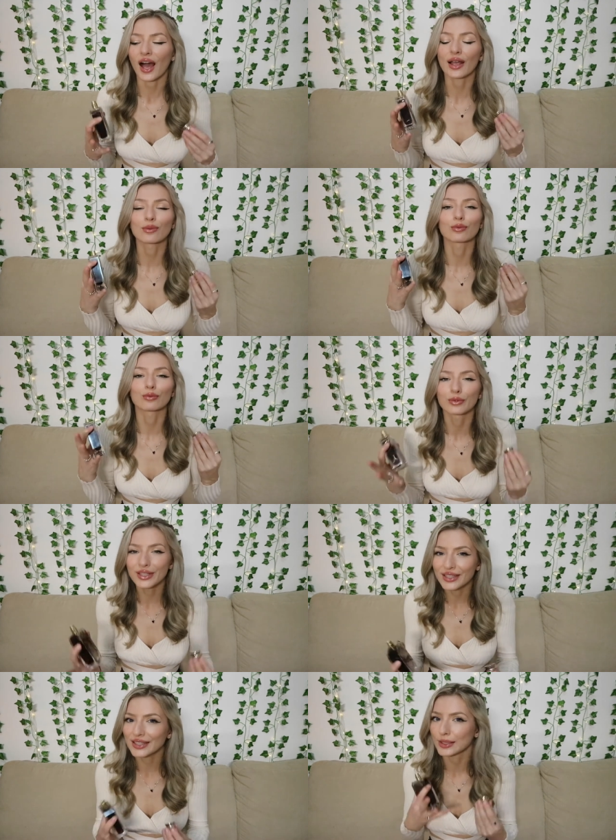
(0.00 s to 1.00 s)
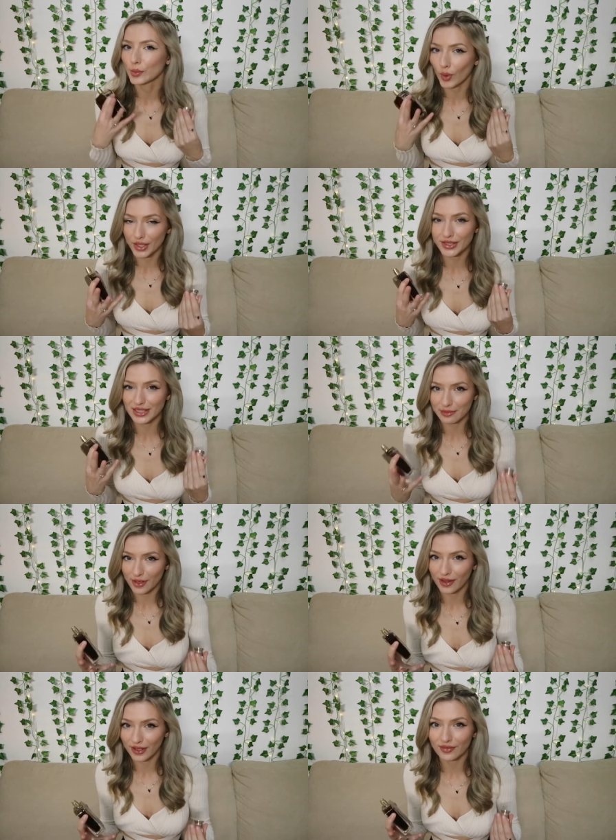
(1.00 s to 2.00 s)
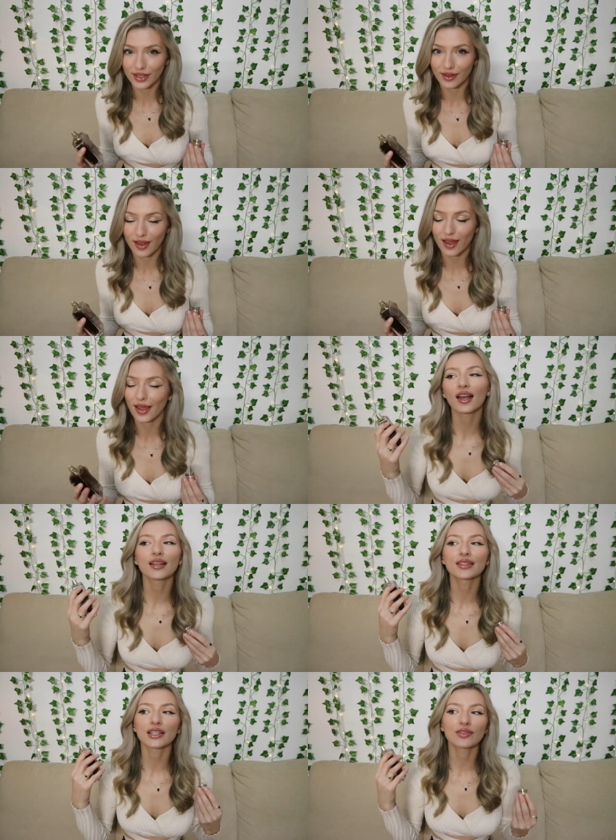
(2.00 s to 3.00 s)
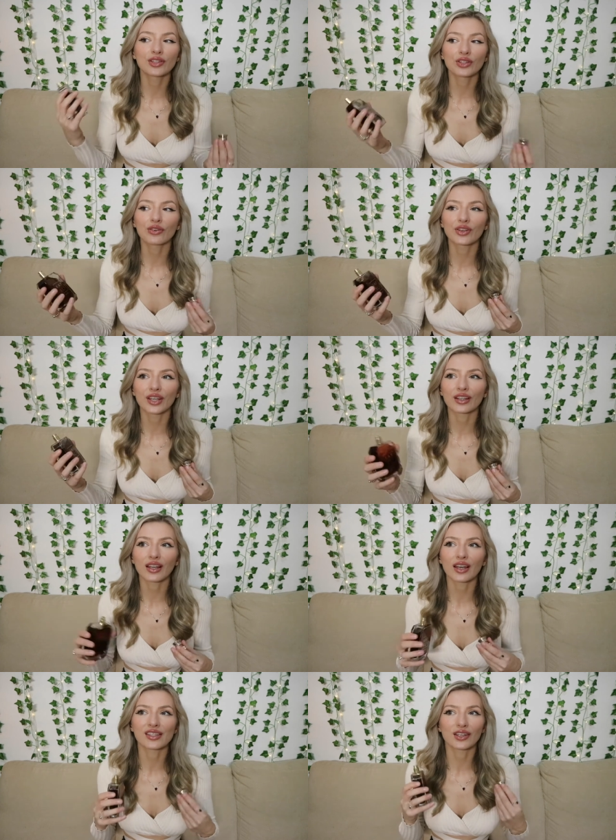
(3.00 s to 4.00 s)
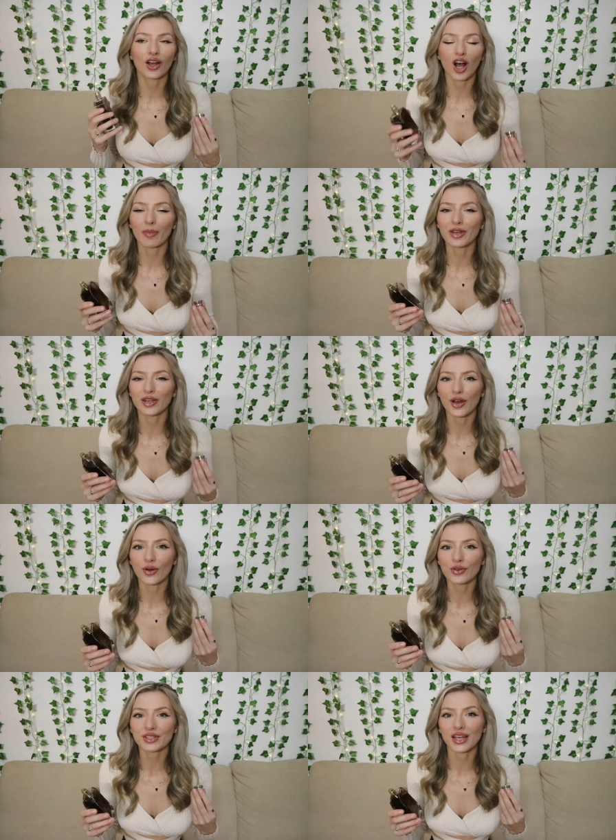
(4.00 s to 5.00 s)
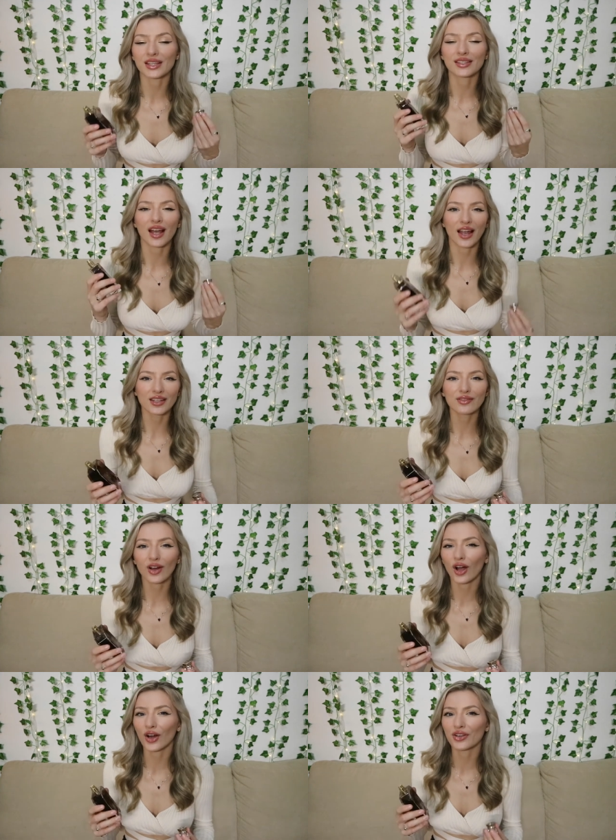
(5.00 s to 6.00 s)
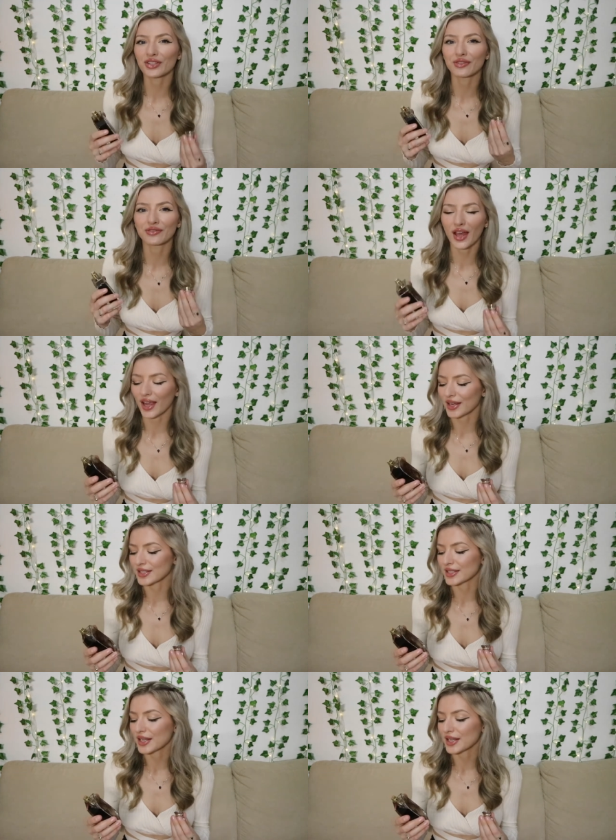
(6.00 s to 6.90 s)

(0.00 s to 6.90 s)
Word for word: I really want to smell like vanilla. And even though vanilla is a common note, it's kind of hard to find